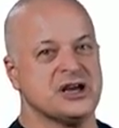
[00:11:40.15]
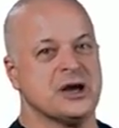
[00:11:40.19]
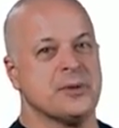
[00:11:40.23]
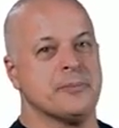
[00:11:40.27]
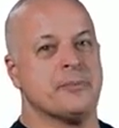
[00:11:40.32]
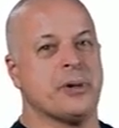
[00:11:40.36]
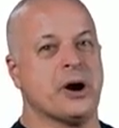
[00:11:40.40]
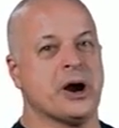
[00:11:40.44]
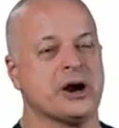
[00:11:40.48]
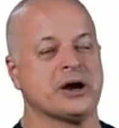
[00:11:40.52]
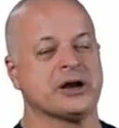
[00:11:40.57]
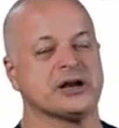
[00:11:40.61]

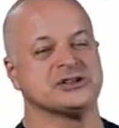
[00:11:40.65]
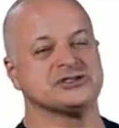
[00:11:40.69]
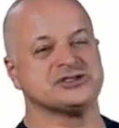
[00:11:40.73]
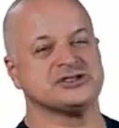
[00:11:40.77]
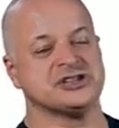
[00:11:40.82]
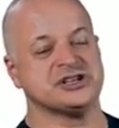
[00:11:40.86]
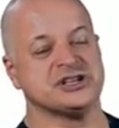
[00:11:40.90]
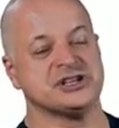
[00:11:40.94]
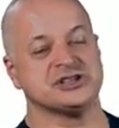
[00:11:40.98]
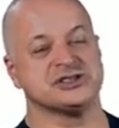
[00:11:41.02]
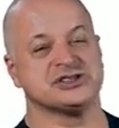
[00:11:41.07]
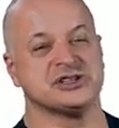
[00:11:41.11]

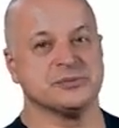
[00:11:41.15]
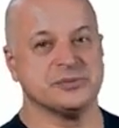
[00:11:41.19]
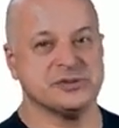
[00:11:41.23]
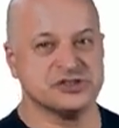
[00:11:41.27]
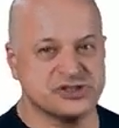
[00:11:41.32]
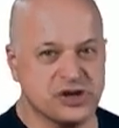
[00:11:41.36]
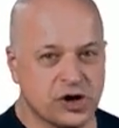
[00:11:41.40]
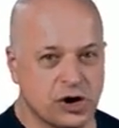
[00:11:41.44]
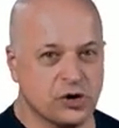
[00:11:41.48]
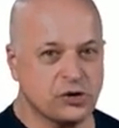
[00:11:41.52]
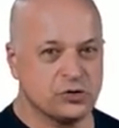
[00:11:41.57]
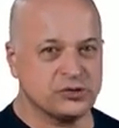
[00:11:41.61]
Parkinsonism is
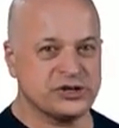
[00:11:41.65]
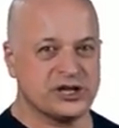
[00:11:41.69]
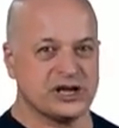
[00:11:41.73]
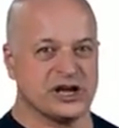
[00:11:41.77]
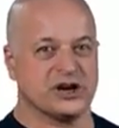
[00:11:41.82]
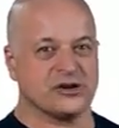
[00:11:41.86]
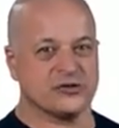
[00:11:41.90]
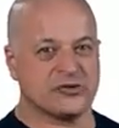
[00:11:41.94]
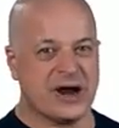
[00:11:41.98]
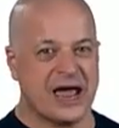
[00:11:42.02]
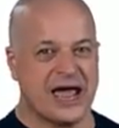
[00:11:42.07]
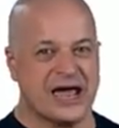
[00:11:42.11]
only at
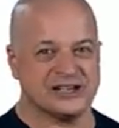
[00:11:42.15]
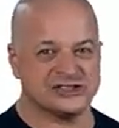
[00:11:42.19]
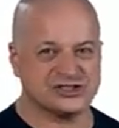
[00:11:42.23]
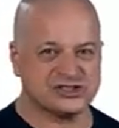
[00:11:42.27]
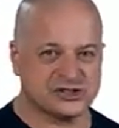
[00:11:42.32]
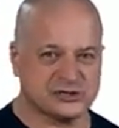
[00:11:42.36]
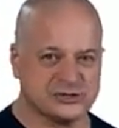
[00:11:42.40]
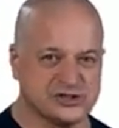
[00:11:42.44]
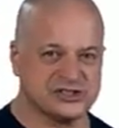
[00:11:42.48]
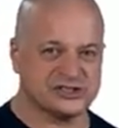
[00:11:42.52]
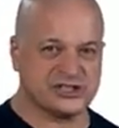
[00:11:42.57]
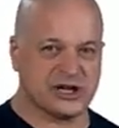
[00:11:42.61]
rest,
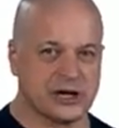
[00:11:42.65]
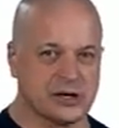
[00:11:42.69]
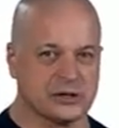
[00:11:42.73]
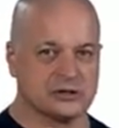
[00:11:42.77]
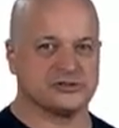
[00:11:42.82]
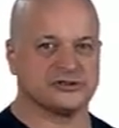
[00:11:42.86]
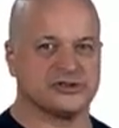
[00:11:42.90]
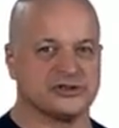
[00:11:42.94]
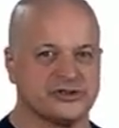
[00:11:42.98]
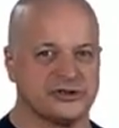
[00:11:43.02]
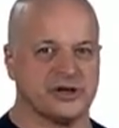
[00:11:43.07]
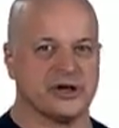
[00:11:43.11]
3 cycles
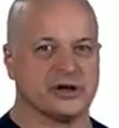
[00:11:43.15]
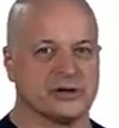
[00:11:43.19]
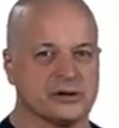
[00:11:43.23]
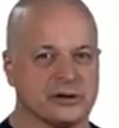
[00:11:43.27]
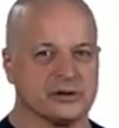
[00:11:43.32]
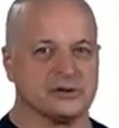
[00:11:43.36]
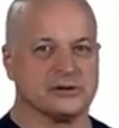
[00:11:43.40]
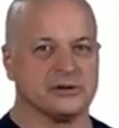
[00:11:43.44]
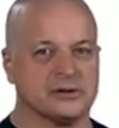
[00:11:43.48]
a second.